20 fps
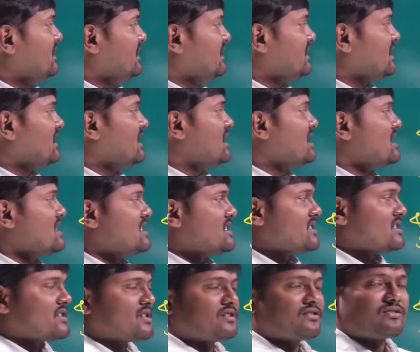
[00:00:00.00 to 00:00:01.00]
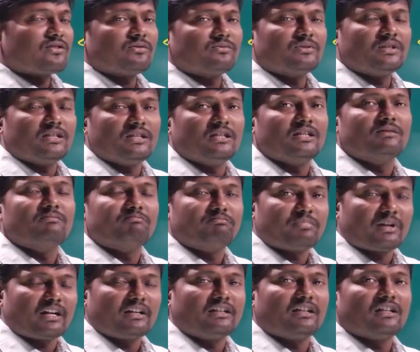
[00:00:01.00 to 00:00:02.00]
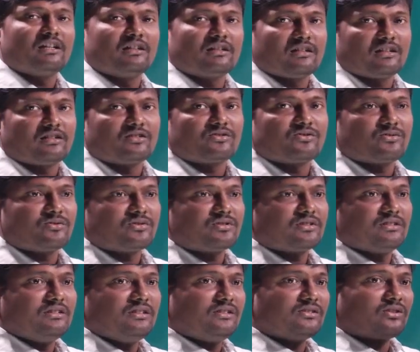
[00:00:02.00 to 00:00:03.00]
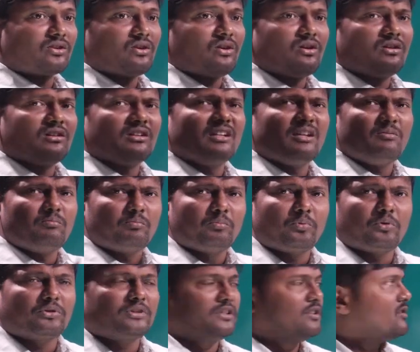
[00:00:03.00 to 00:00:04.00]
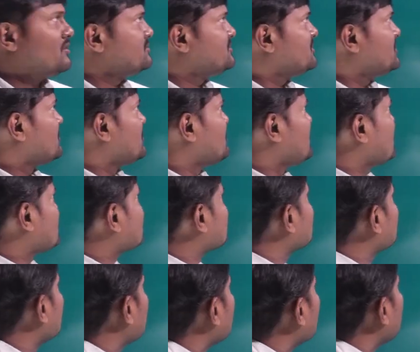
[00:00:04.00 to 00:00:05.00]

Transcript: internal resistance of the practical current source. These are all important objective bits.